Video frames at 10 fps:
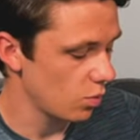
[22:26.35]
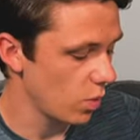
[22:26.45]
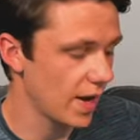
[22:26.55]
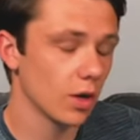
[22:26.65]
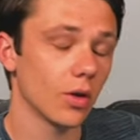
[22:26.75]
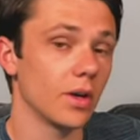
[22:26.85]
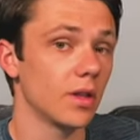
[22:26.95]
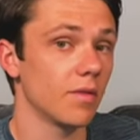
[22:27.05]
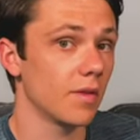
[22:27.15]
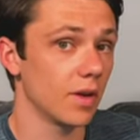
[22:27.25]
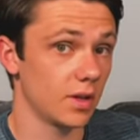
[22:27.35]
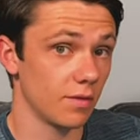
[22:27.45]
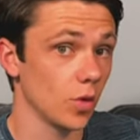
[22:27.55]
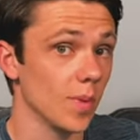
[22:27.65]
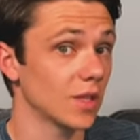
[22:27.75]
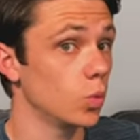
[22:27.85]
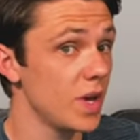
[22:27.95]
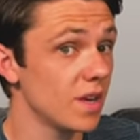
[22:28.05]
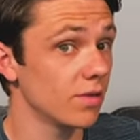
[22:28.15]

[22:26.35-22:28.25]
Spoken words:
we're working on the fullback's weak